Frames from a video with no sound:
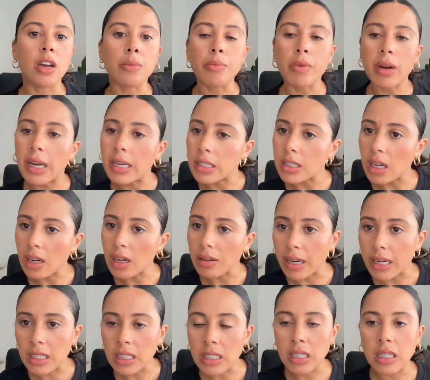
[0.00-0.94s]
brand
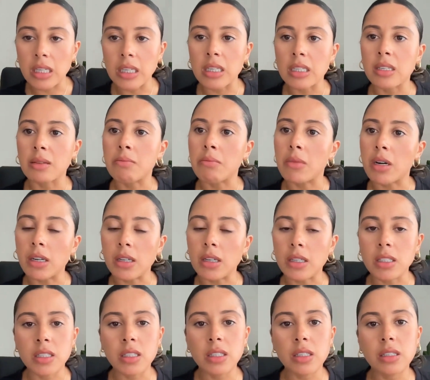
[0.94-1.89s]
directors and
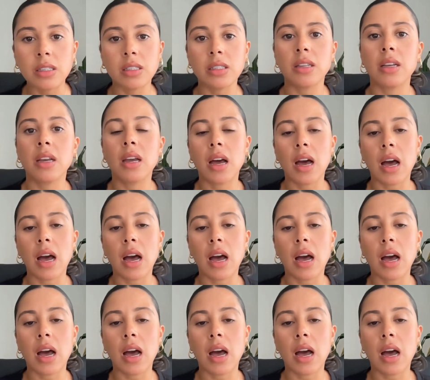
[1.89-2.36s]
marketers.